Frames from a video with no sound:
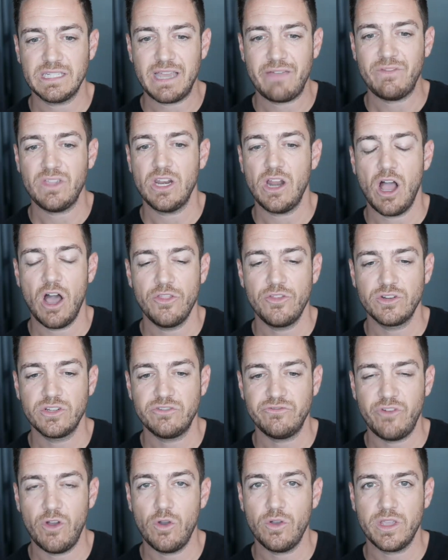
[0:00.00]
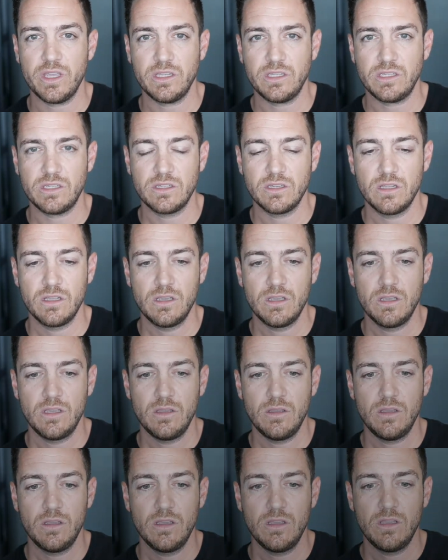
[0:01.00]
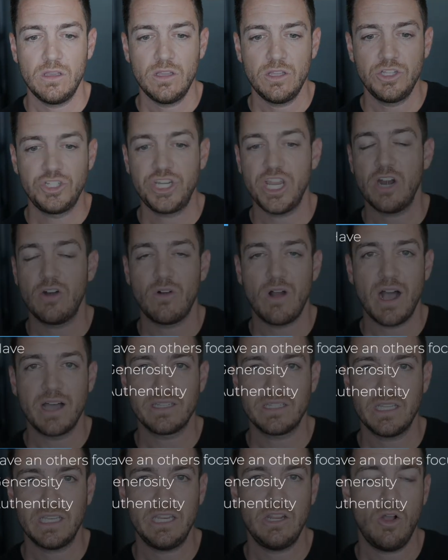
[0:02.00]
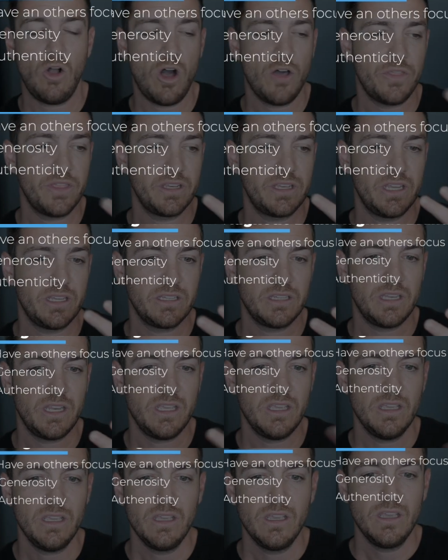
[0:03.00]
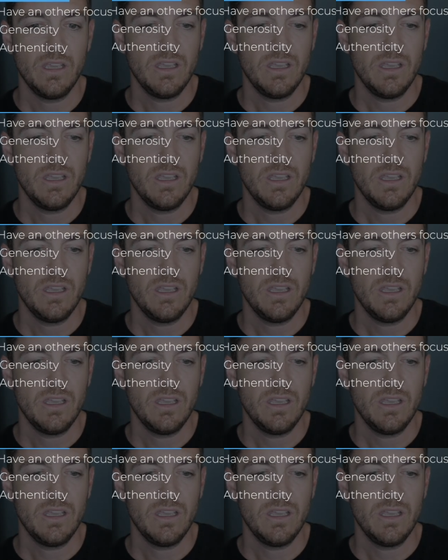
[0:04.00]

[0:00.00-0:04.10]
having an other's focus, generosity, and authenticity,